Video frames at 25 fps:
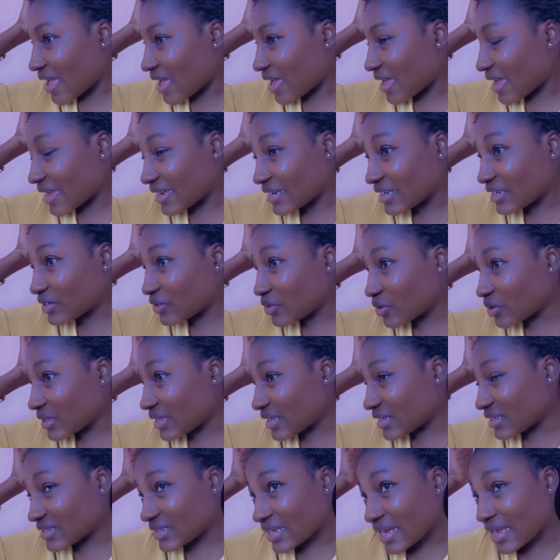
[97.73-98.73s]
I didn't know
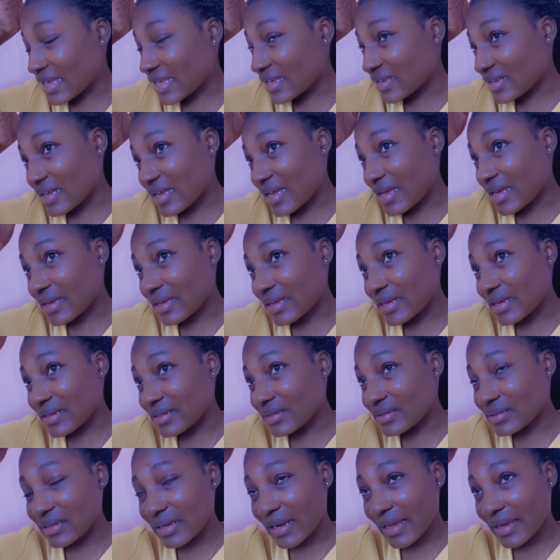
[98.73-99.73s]
that I
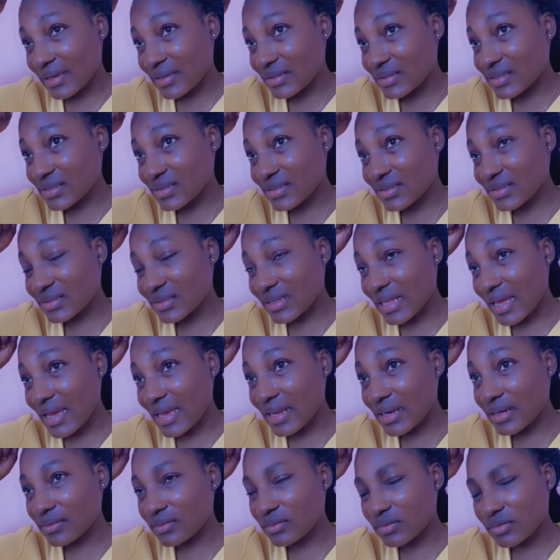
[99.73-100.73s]
can like
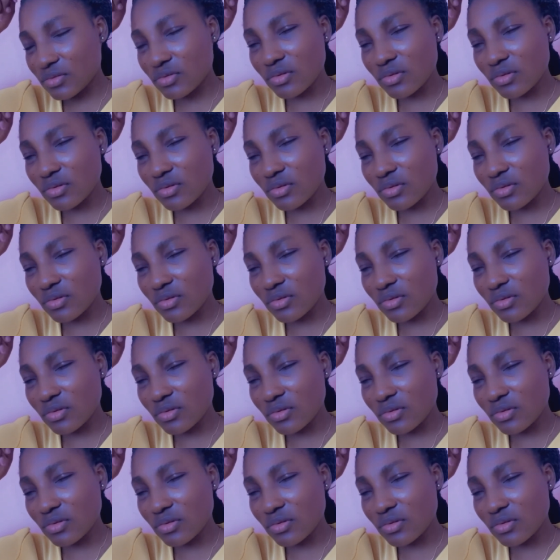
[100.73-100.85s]
style.